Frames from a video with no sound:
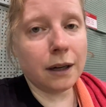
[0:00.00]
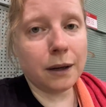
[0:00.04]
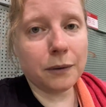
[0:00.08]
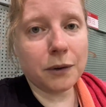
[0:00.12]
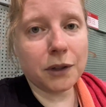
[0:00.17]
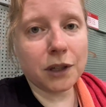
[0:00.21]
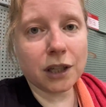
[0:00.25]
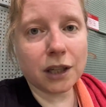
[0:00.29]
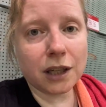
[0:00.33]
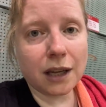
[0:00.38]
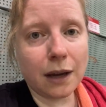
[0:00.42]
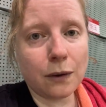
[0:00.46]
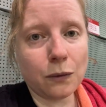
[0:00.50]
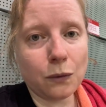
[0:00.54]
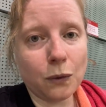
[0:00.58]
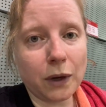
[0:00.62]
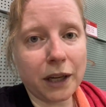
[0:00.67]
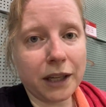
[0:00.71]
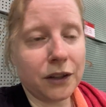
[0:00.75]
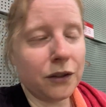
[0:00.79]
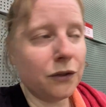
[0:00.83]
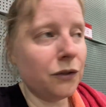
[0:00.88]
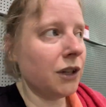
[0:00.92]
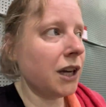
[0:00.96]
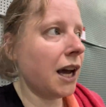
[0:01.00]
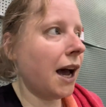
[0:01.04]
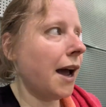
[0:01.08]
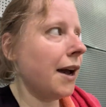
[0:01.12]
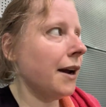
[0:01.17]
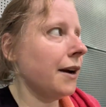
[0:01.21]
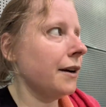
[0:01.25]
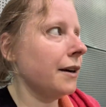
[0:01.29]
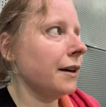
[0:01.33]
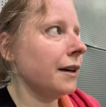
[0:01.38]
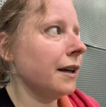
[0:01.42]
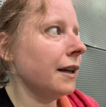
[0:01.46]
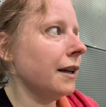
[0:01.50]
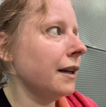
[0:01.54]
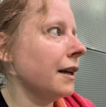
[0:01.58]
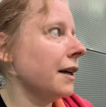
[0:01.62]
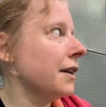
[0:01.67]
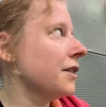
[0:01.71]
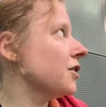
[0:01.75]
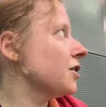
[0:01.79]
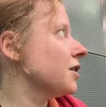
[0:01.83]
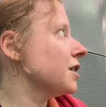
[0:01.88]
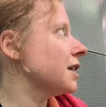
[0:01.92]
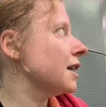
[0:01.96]
I was getting way too tired. And I
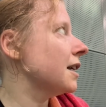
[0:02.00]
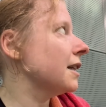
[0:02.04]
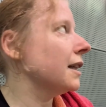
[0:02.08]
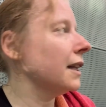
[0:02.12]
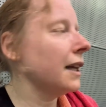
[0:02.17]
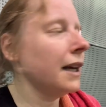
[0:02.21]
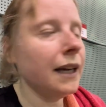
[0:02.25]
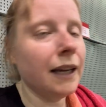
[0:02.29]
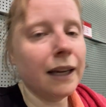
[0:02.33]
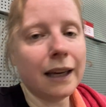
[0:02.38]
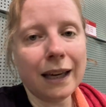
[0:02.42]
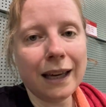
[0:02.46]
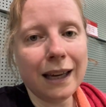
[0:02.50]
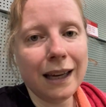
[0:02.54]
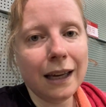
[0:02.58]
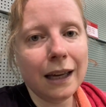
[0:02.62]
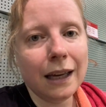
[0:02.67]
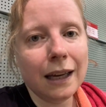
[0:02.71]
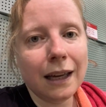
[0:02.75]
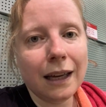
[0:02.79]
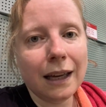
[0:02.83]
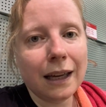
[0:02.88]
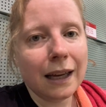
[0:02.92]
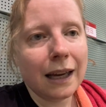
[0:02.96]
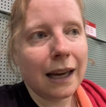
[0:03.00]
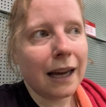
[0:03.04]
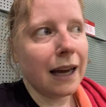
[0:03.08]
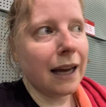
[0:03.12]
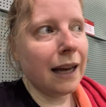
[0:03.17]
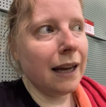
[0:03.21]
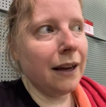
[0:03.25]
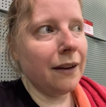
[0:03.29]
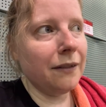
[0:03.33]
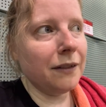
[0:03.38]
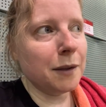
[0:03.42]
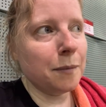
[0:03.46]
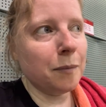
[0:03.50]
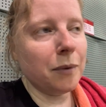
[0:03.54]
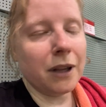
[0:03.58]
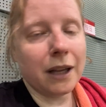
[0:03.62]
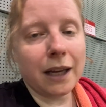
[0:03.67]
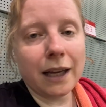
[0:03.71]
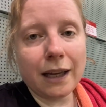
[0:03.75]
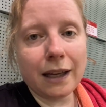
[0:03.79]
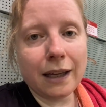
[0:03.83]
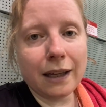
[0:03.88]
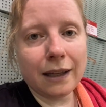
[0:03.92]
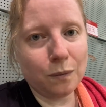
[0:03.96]
just said like, I have to
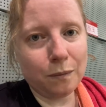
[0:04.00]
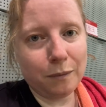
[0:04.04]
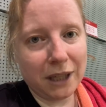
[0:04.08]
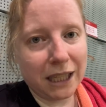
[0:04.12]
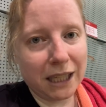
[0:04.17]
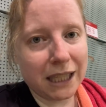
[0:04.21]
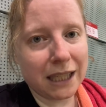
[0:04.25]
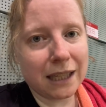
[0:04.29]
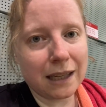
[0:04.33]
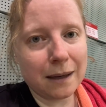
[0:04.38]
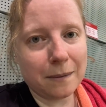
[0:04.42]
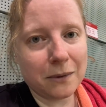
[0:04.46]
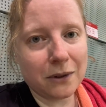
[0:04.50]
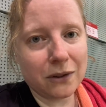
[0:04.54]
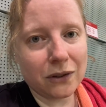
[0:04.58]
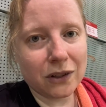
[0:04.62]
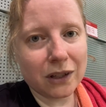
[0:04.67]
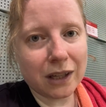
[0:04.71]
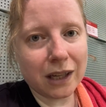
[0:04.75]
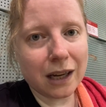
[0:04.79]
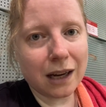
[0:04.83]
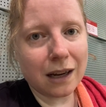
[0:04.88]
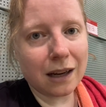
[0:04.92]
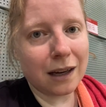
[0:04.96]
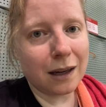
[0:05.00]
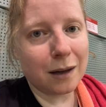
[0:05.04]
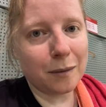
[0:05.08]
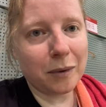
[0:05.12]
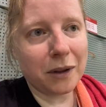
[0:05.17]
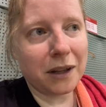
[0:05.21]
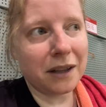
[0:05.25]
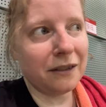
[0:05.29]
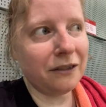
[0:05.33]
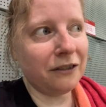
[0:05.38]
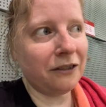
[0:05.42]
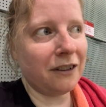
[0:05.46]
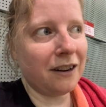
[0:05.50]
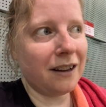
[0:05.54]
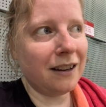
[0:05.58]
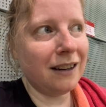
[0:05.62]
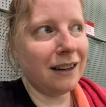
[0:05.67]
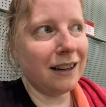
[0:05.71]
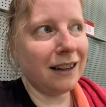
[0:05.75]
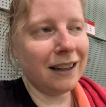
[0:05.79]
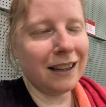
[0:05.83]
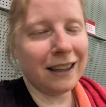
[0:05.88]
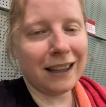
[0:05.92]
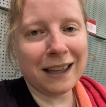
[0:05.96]
play mixed doubles. Like I got to play the front.
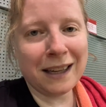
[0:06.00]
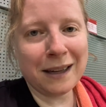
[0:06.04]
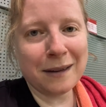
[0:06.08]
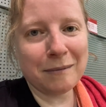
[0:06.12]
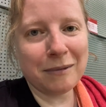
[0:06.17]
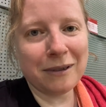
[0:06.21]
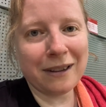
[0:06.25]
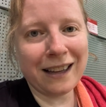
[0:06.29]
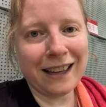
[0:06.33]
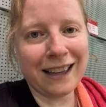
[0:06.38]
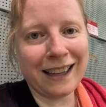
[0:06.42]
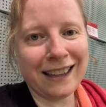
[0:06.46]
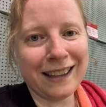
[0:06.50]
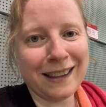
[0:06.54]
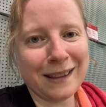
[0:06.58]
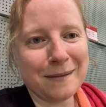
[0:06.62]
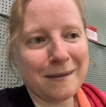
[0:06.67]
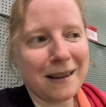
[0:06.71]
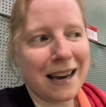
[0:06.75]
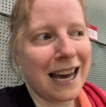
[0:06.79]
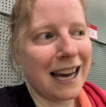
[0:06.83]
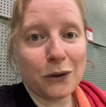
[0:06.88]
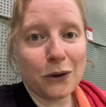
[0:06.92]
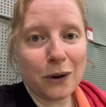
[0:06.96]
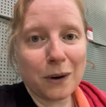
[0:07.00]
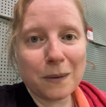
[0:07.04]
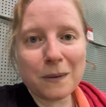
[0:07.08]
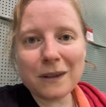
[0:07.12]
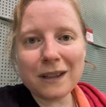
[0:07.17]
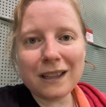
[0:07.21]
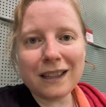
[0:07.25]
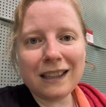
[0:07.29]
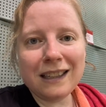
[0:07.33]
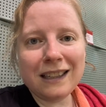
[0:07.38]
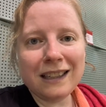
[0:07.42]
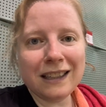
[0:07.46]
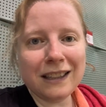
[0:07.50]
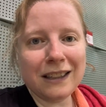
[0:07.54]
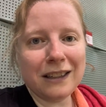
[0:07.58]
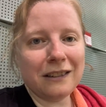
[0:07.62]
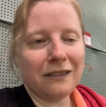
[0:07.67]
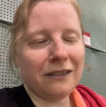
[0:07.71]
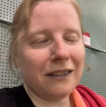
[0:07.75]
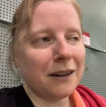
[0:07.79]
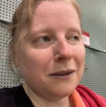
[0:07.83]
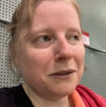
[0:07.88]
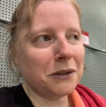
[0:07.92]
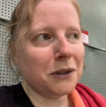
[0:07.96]
I can't play the back. Normally, you know,
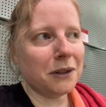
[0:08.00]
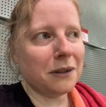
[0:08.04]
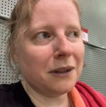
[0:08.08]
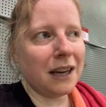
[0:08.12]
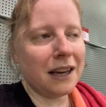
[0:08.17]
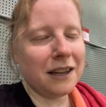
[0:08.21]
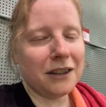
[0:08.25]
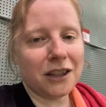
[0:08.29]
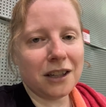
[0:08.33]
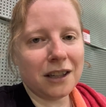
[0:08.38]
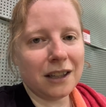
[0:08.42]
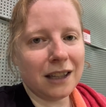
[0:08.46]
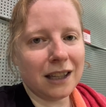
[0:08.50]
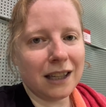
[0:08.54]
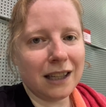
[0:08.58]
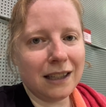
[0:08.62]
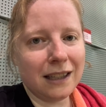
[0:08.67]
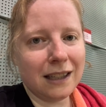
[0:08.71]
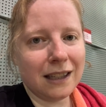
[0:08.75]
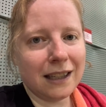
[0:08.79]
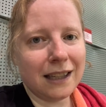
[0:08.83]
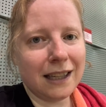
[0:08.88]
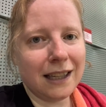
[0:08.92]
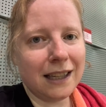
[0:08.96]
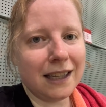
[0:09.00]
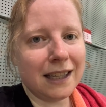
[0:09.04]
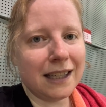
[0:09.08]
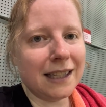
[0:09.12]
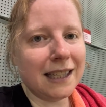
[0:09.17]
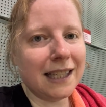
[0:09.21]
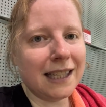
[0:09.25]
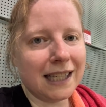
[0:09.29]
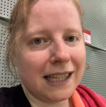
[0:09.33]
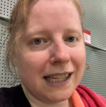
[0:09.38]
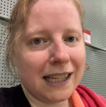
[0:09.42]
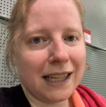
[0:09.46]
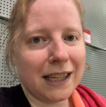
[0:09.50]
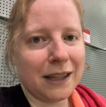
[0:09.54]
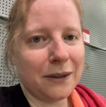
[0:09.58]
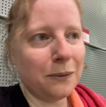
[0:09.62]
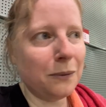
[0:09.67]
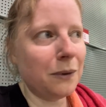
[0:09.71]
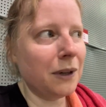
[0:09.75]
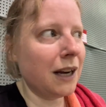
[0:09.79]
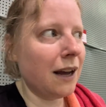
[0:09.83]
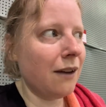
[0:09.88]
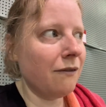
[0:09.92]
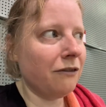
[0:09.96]
if I was with Aja, he can see
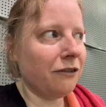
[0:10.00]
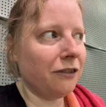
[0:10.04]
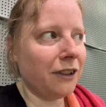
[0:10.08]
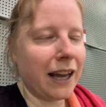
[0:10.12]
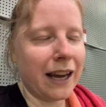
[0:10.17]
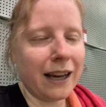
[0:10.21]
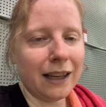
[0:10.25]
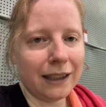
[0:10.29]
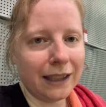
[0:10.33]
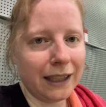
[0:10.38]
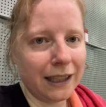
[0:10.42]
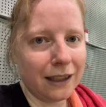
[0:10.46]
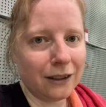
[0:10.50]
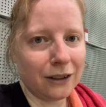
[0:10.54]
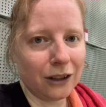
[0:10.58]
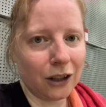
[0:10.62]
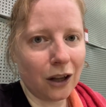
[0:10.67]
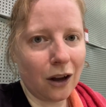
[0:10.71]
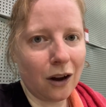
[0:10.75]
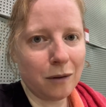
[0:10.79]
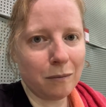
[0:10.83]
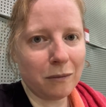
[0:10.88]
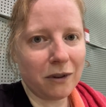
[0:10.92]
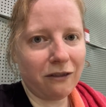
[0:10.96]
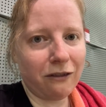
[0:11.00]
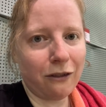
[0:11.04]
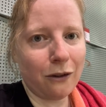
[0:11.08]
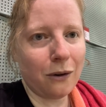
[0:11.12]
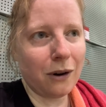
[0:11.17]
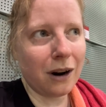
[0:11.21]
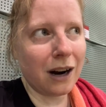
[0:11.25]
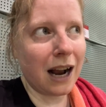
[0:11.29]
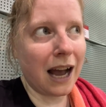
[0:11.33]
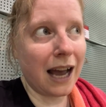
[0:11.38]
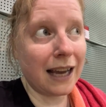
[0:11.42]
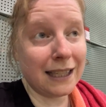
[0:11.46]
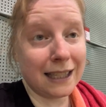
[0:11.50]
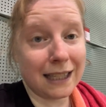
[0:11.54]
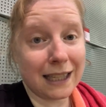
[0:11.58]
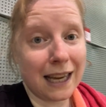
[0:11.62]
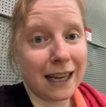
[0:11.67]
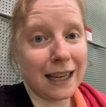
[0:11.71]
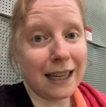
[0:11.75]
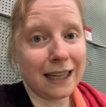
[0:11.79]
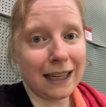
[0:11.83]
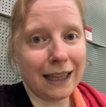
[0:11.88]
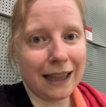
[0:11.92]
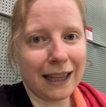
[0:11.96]
when I'm flailing long before I
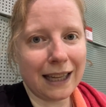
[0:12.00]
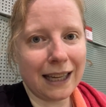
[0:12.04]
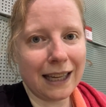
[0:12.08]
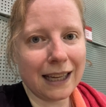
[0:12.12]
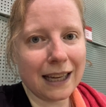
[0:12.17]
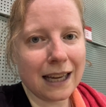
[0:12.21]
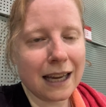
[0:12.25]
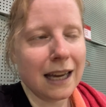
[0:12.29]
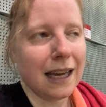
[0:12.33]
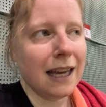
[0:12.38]
say anything.